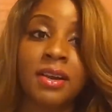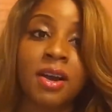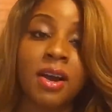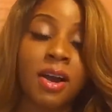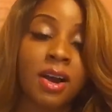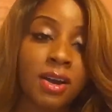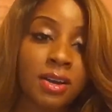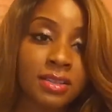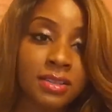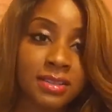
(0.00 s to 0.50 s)

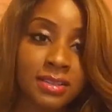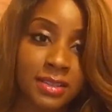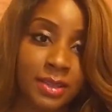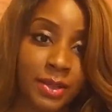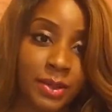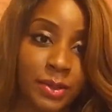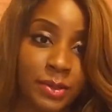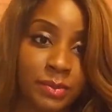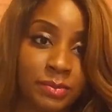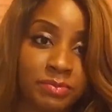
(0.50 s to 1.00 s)

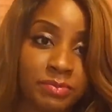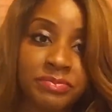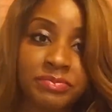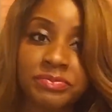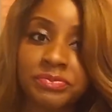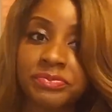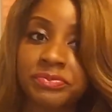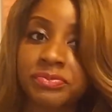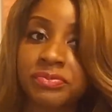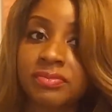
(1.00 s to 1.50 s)
Also,
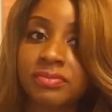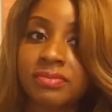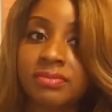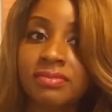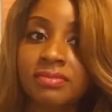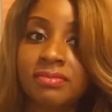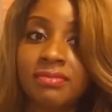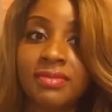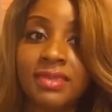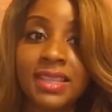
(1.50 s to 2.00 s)

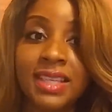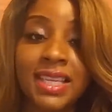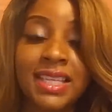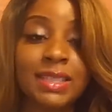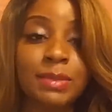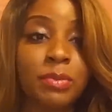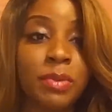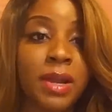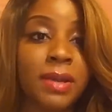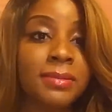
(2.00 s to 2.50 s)

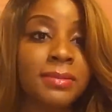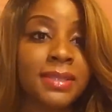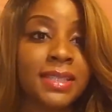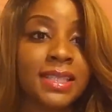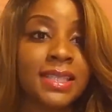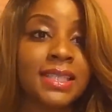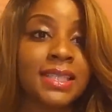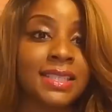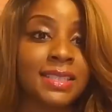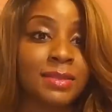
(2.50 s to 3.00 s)
he's probably
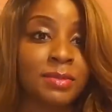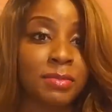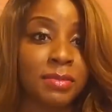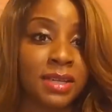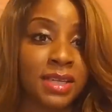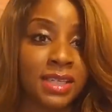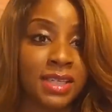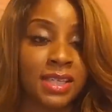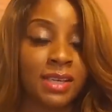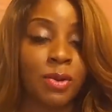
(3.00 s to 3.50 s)
getting his
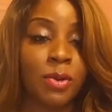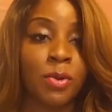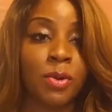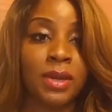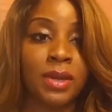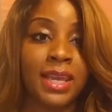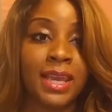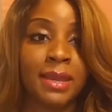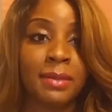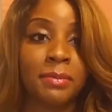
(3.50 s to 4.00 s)
money
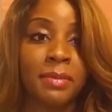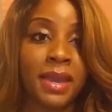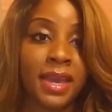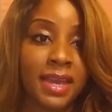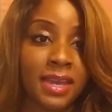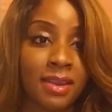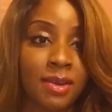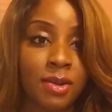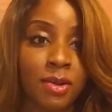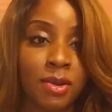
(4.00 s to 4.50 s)
on a
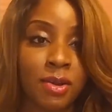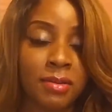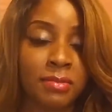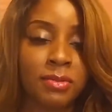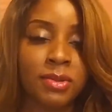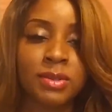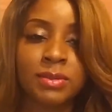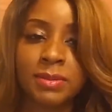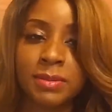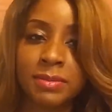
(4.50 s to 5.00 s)
pay card.
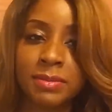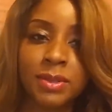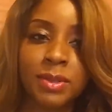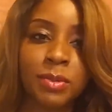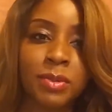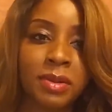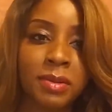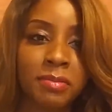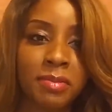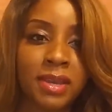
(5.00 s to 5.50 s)
Most people know
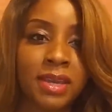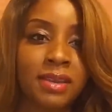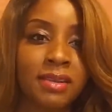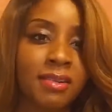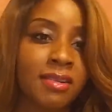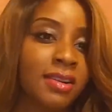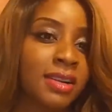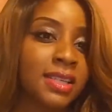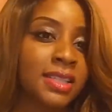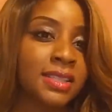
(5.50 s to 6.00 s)
what a pay
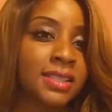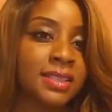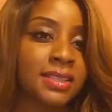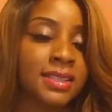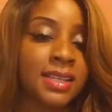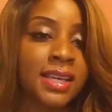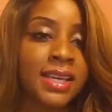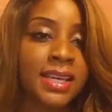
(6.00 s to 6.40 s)
card is.